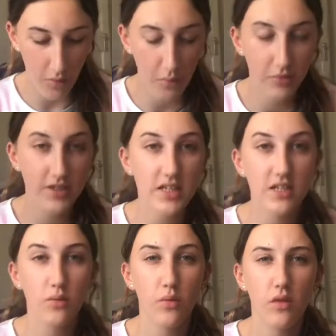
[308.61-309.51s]
Pretty
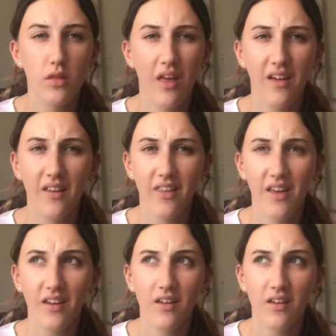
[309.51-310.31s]
Little Thing, I think,